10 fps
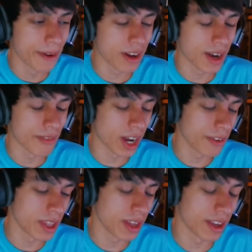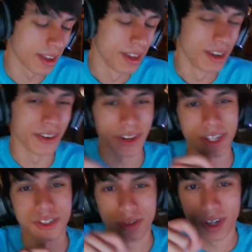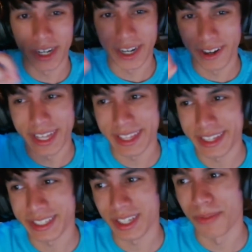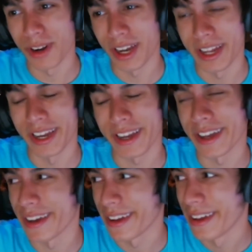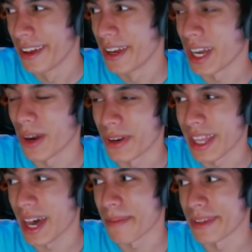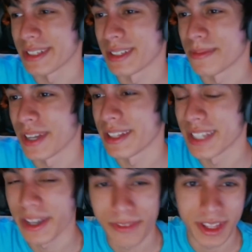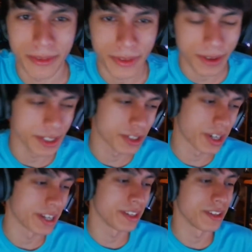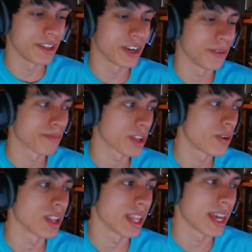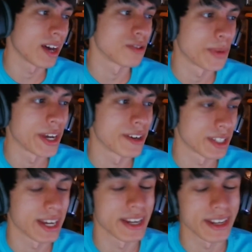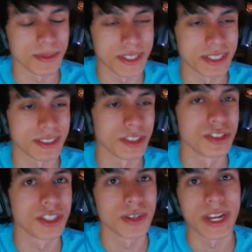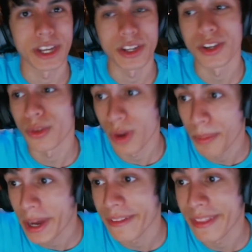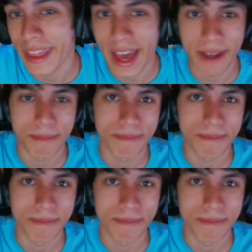not really good at drawing or anything, so I'm probably not going to go into that business, but I definitely will be trying to, you know, go into layouts, banners, icons business and see what I could do about that.